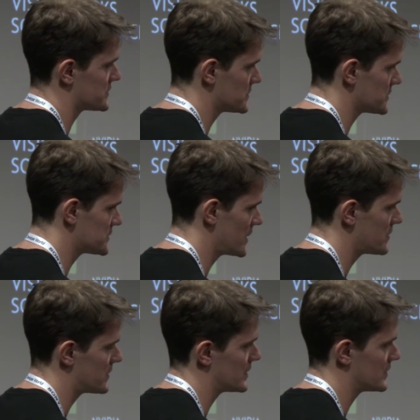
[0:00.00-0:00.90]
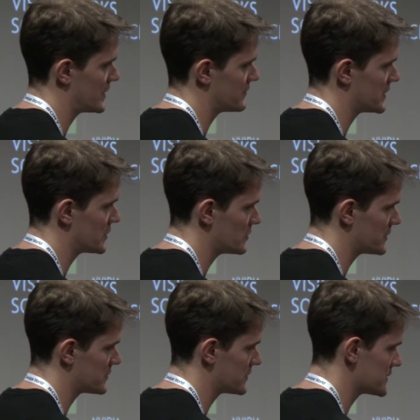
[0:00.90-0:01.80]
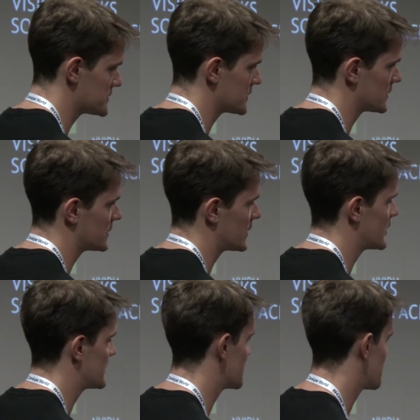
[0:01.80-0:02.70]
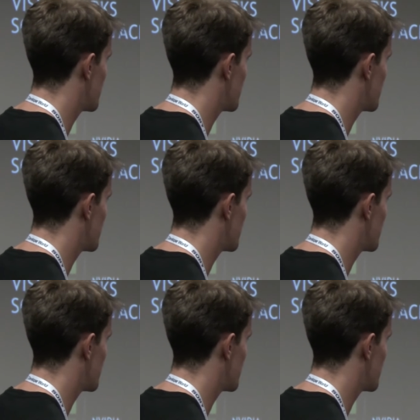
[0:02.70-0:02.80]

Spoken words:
is a tool set that NVIDIA will be releasing in